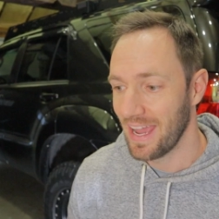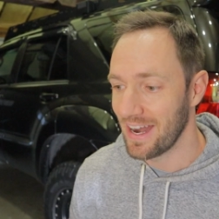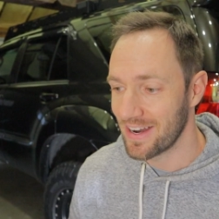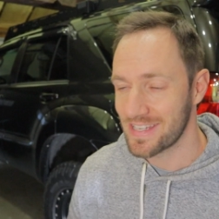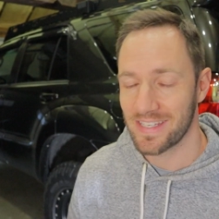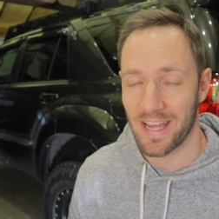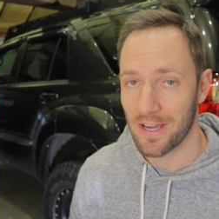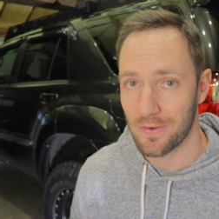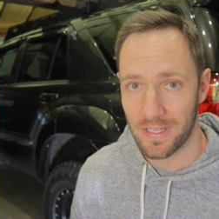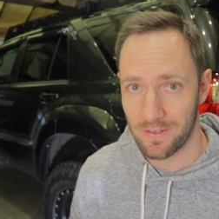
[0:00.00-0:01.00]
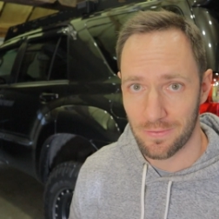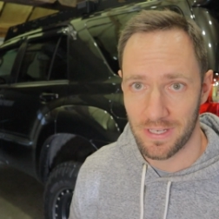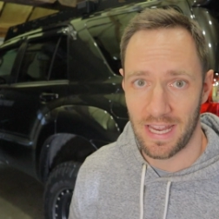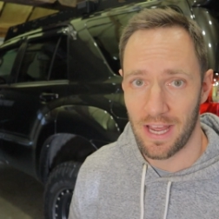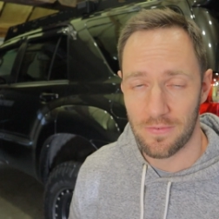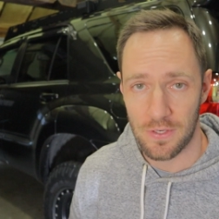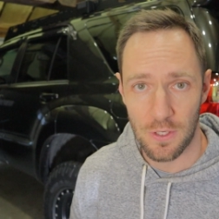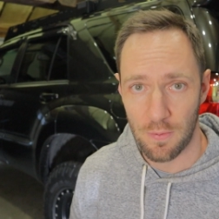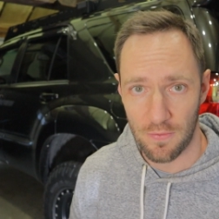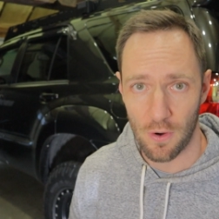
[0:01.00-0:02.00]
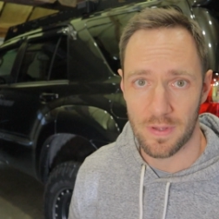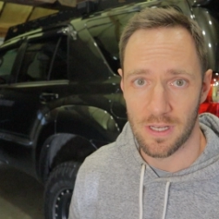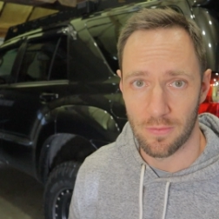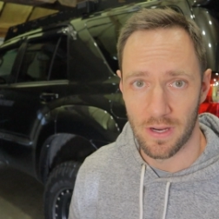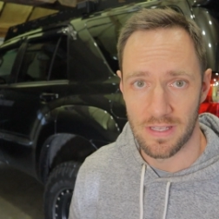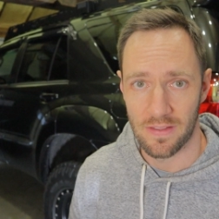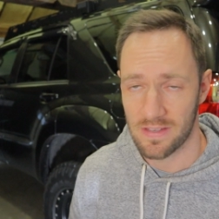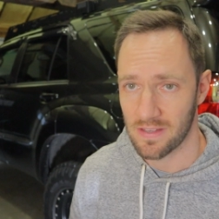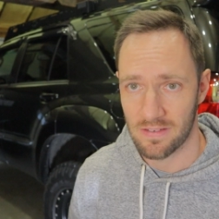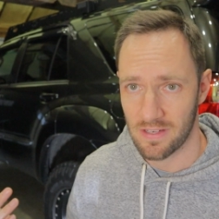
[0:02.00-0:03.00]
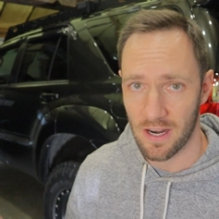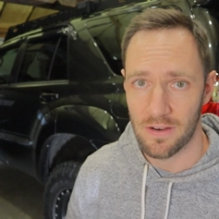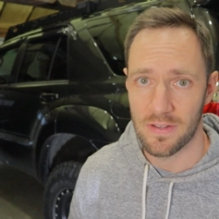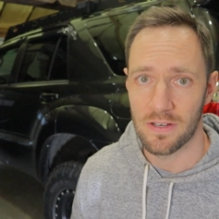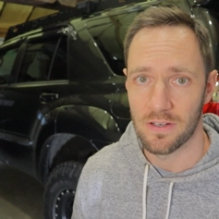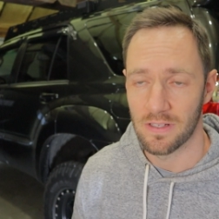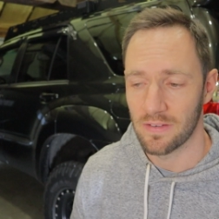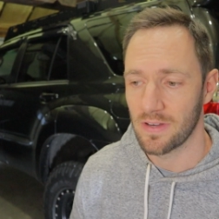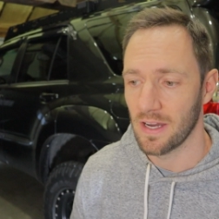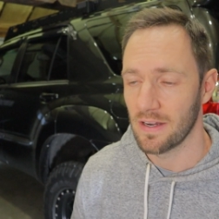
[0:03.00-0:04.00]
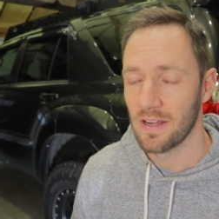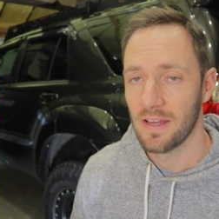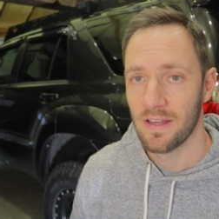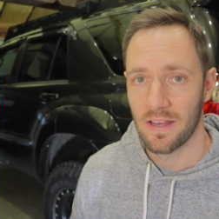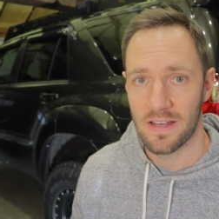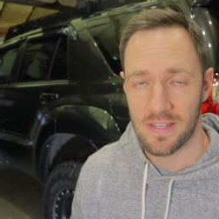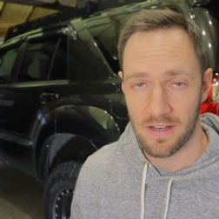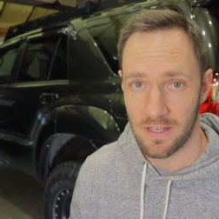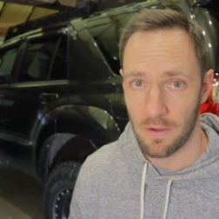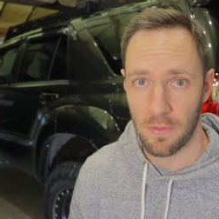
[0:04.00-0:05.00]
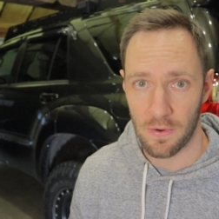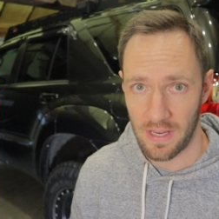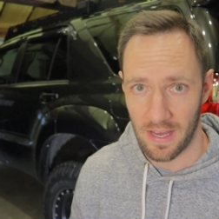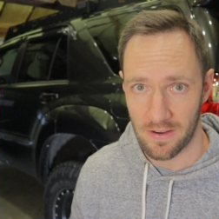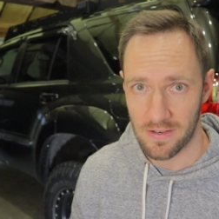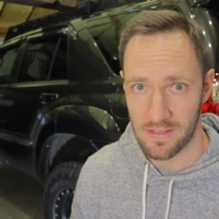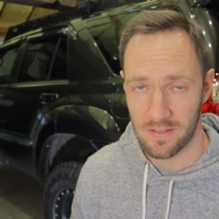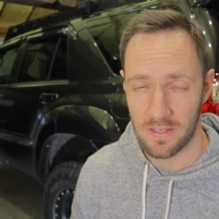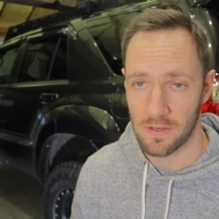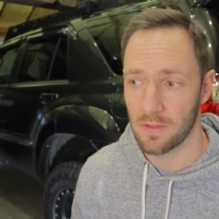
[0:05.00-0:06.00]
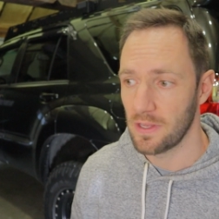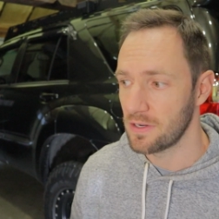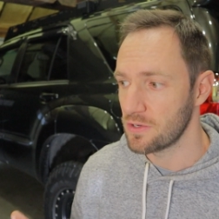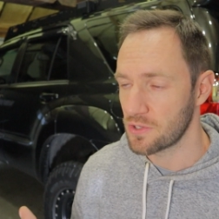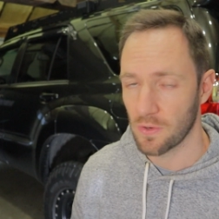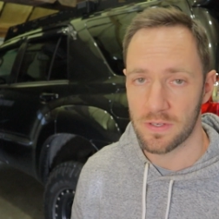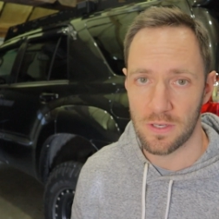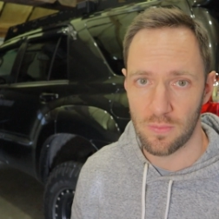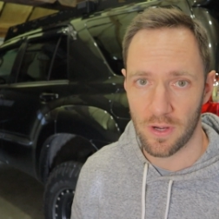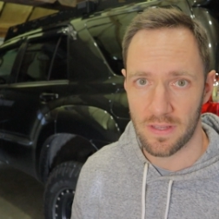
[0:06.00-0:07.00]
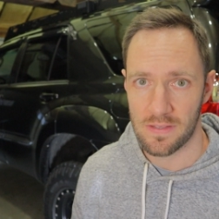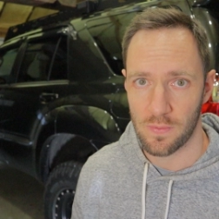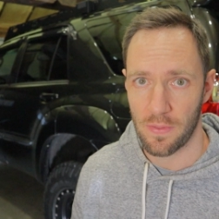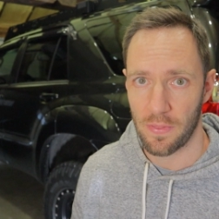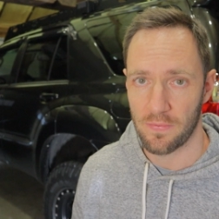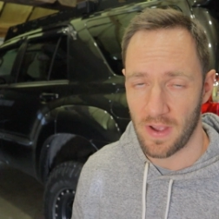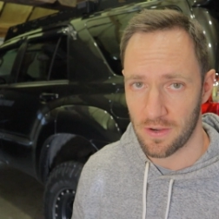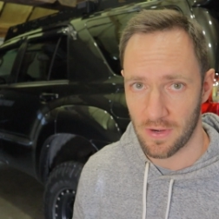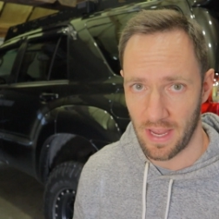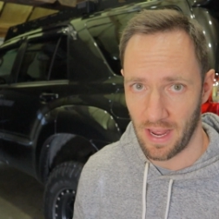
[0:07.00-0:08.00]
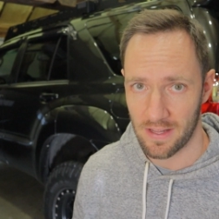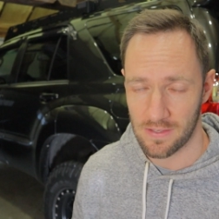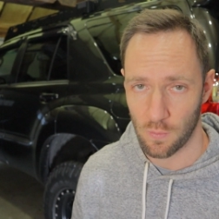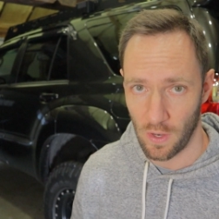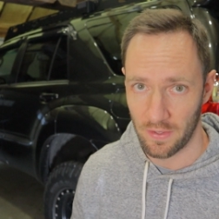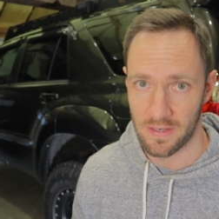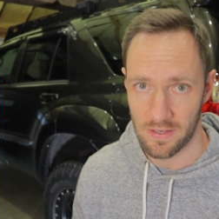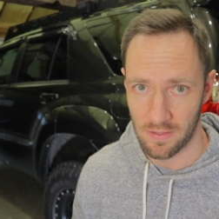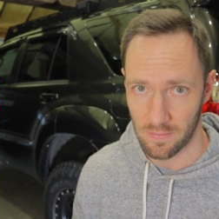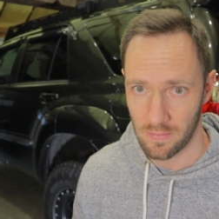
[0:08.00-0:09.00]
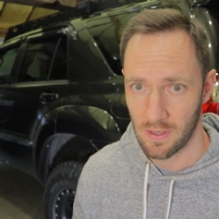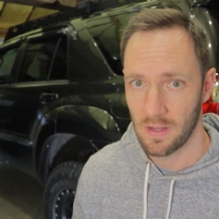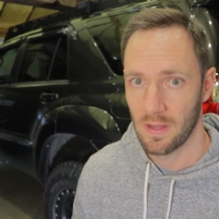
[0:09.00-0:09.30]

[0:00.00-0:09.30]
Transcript: And honestly, I only really have 2 performance upgrades on this entire vehicle. I've got a set of Doug Thorley headers. These are the short tube ones with the factory cats welded to them.